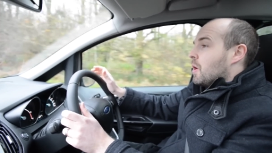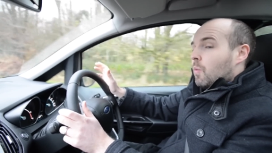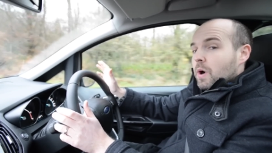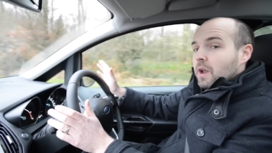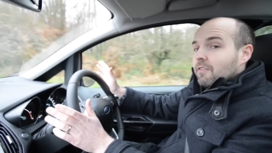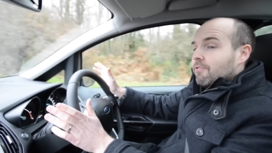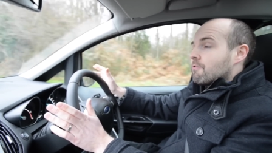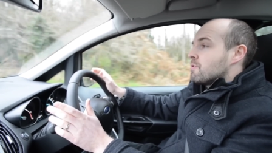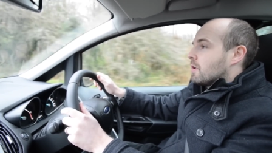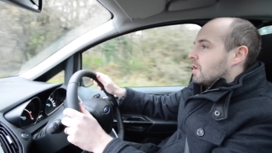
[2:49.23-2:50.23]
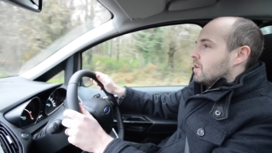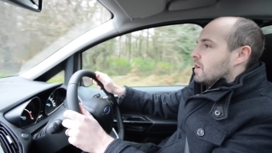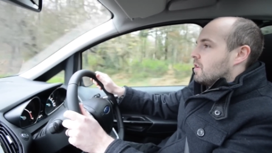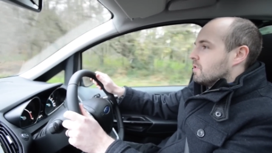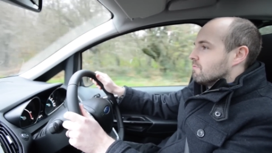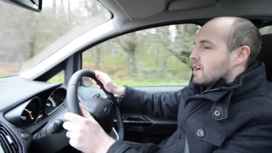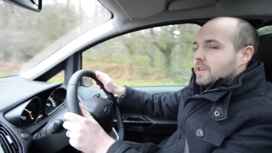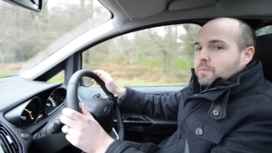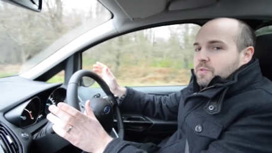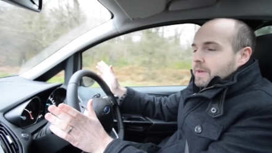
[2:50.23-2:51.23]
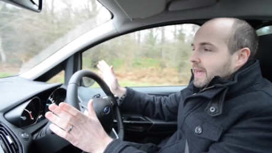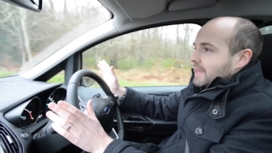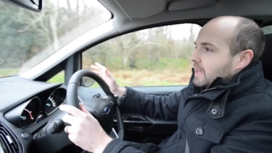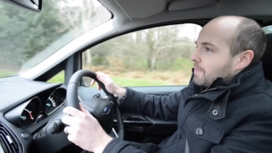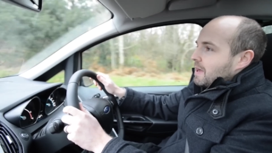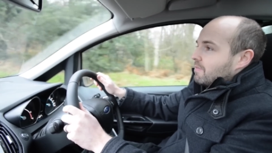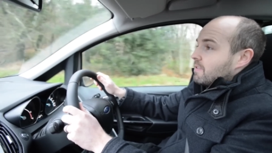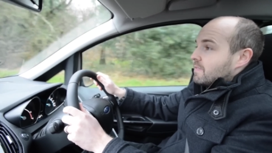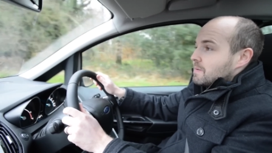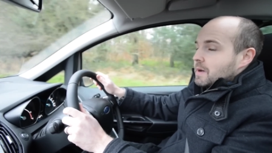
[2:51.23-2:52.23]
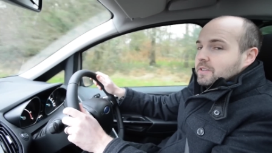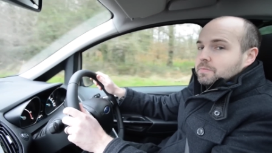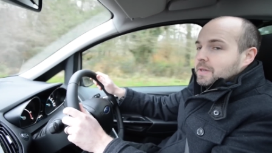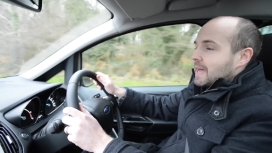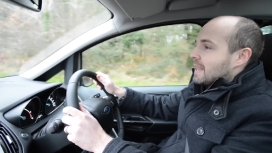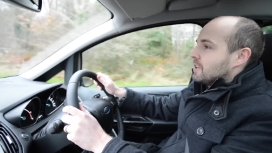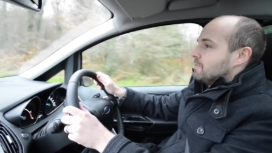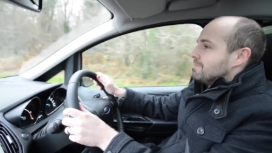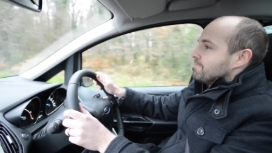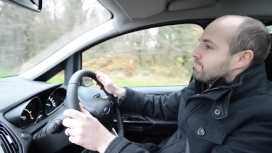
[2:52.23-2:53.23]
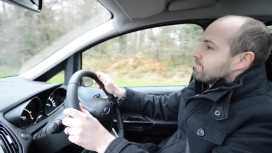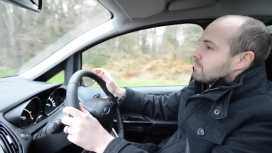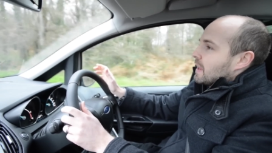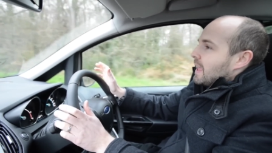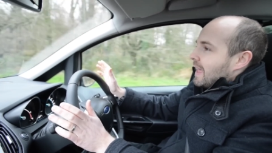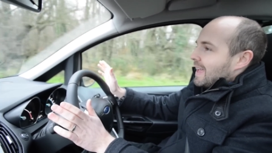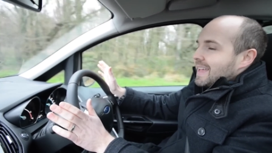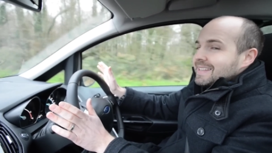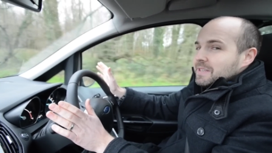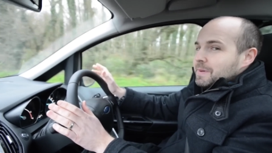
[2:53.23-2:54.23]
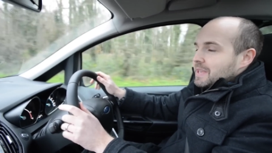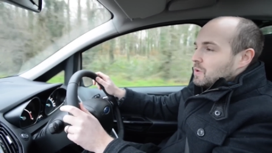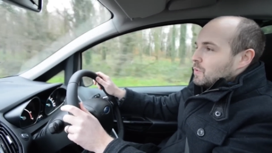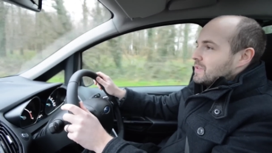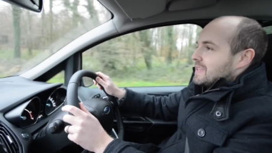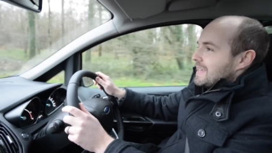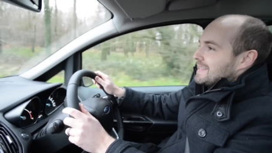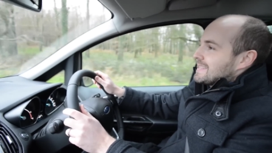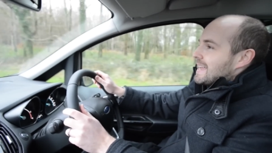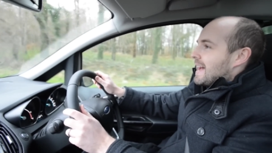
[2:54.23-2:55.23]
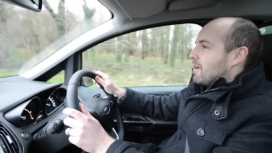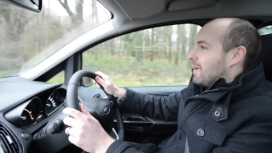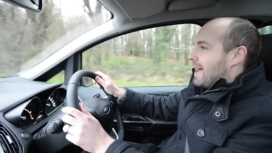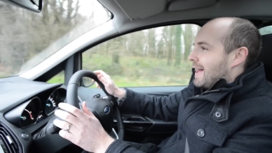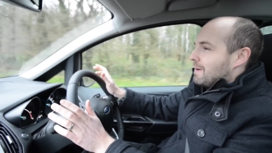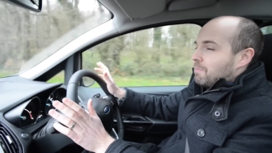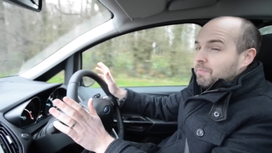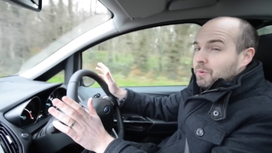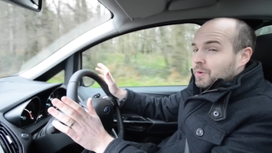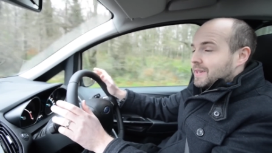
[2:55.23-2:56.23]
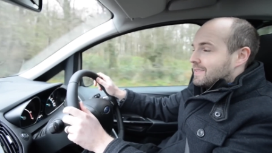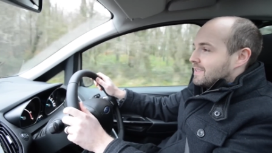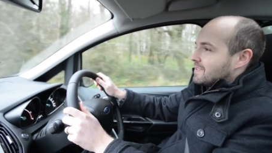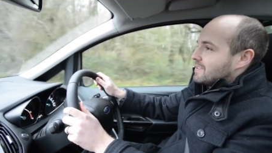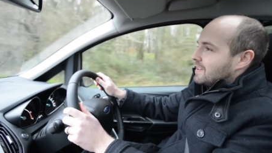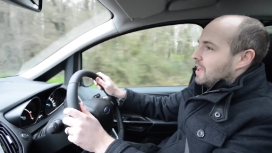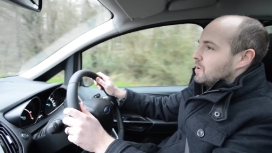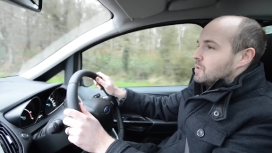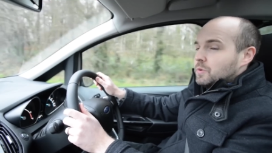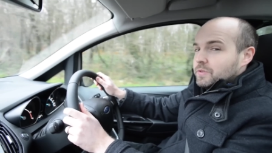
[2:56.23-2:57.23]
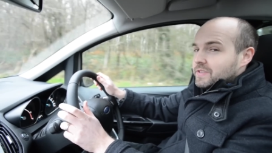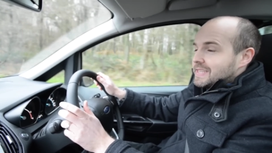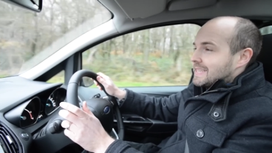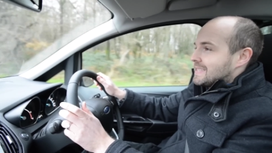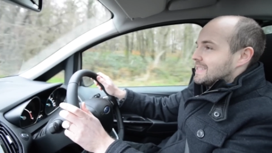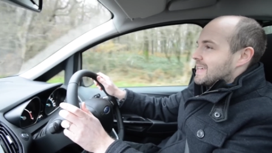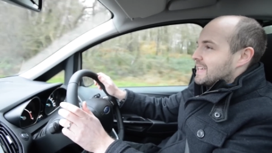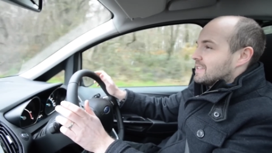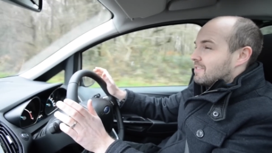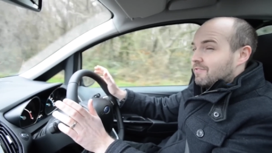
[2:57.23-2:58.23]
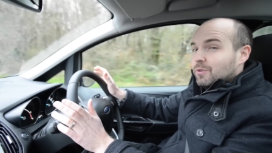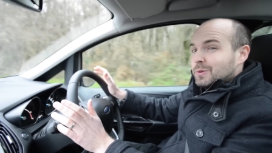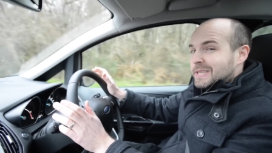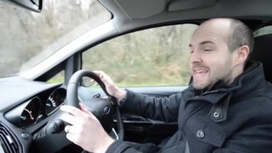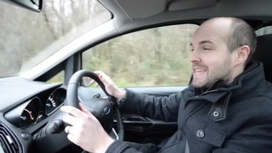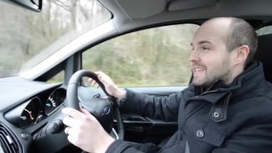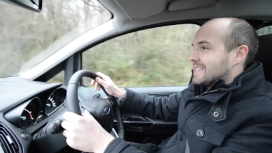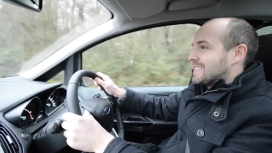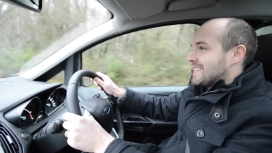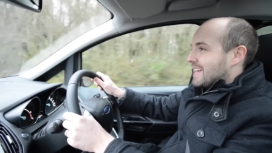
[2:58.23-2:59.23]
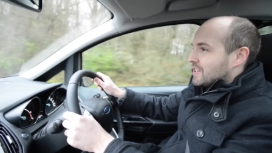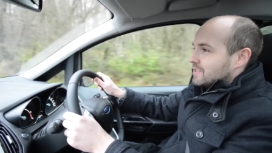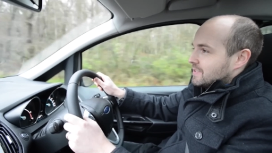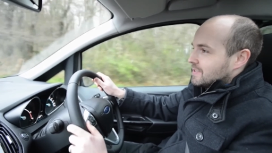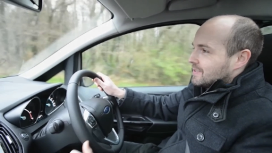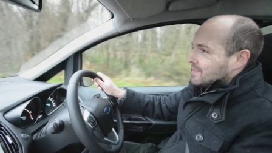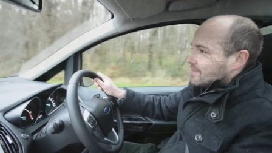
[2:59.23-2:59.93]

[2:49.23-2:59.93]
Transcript: While frugal on a long run, we've been getting about fifty miles per gallon, it is a bit noisy in town, and boy is it slow. zero to sixty takes fourteen seconds.